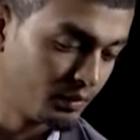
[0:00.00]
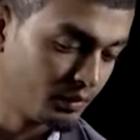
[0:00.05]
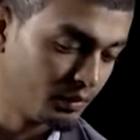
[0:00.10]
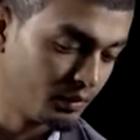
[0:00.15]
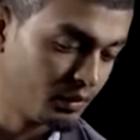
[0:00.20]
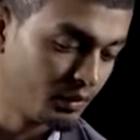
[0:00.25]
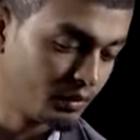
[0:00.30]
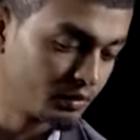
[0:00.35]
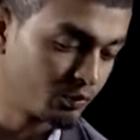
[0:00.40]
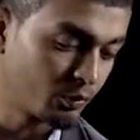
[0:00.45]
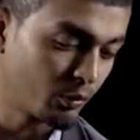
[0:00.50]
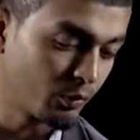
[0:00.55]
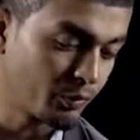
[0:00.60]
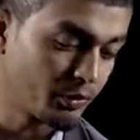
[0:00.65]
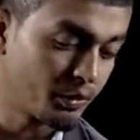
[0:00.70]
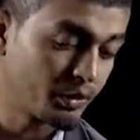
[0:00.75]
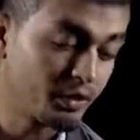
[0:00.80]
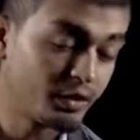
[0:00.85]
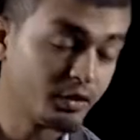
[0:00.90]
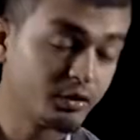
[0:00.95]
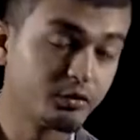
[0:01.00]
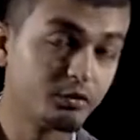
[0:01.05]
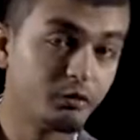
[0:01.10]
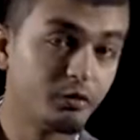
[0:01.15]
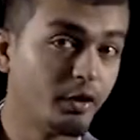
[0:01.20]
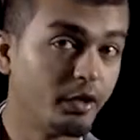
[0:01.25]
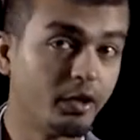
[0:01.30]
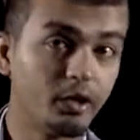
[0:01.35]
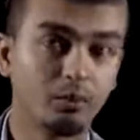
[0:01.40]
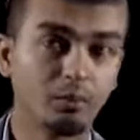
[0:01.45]
this property is
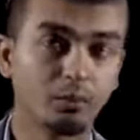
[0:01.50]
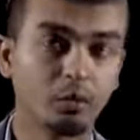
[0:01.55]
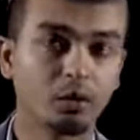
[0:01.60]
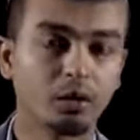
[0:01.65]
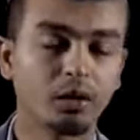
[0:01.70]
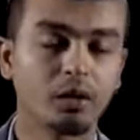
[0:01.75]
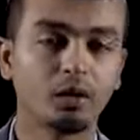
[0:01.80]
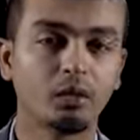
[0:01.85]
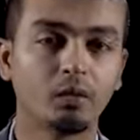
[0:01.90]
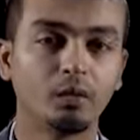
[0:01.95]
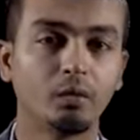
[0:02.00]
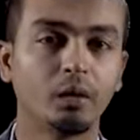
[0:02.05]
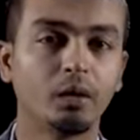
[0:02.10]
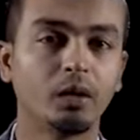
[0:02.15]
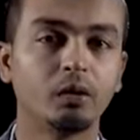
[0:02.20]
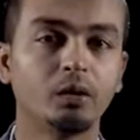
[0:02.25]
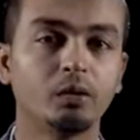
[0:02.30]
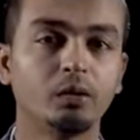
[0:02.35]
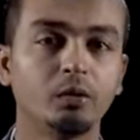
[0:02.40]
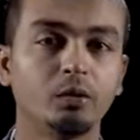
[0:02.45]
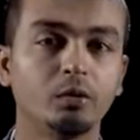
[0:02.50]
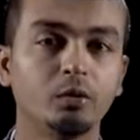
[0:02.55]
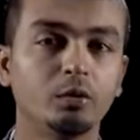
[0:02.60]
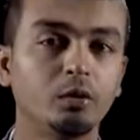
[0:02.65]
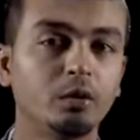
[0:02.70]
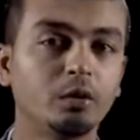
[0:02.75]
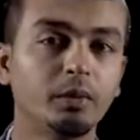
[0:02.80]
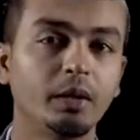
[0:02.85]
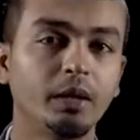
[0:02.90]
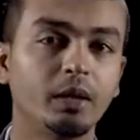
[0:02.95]
very important when you
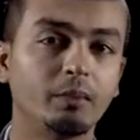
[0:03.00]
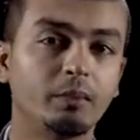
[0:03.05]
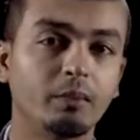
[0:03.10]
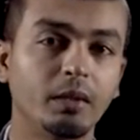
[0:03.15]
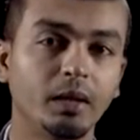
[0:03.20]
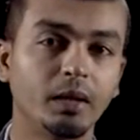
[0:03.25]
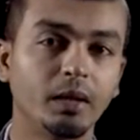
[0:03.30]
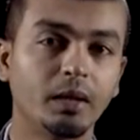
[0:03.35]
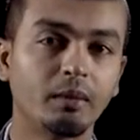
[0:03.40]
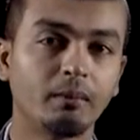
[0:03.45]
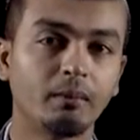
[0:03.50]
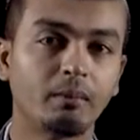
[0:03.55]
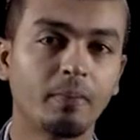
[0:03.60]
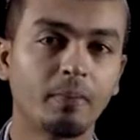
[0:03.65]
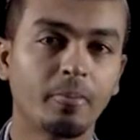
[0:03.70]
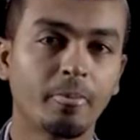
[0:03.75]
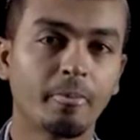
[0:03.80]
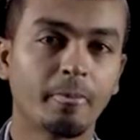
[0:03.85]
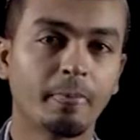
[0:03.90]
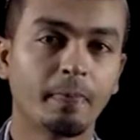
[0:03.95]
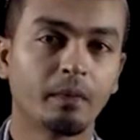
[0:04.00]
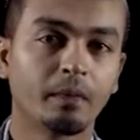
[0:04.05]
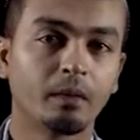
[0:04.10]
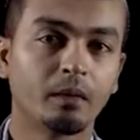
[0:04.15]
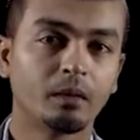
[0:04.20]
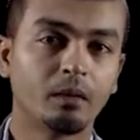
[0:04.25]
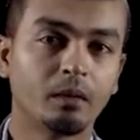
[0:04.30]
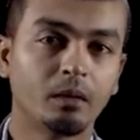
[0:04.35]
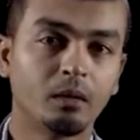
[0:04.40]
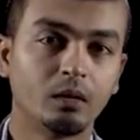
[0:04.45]
will be applying
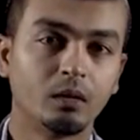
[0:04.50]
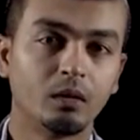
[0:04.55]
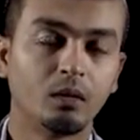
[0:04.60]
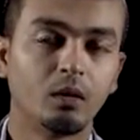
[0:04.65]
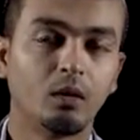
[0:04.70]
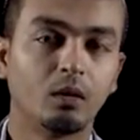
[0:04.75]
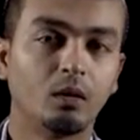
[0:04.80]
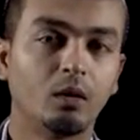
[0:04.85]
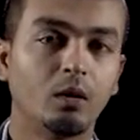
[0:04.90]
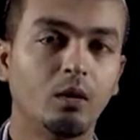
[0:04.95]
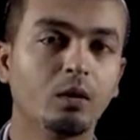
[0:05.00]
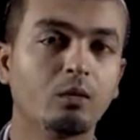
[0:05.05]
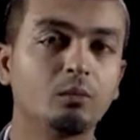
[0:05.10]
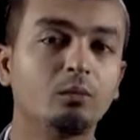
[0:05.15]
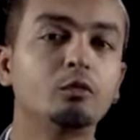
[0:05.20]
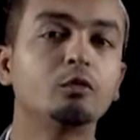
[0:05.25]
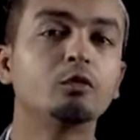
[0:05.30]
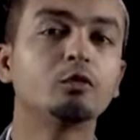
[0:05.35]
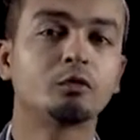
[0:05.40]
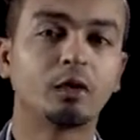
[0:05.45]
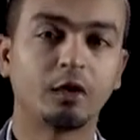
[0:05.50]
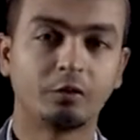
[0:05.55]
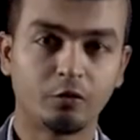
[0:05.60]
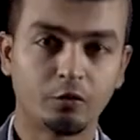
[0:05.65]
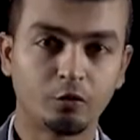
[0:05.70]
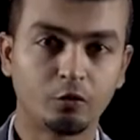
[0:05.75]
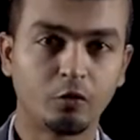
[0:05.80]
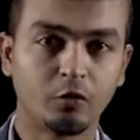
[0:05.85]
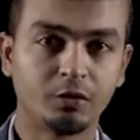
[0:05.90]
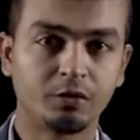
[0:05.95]
on proof type
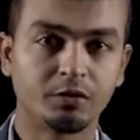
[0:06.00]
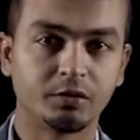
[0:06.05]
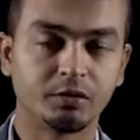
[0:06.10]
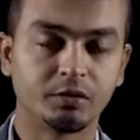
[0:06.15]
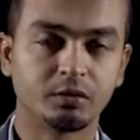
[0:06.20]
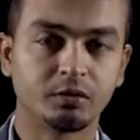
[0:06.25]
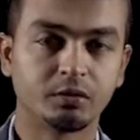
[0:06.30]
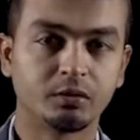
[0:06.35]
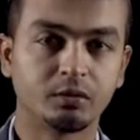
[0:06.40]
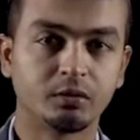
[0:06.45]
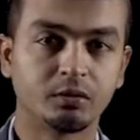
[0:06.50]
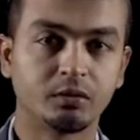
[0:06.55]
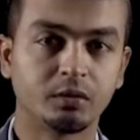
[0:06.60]
of questions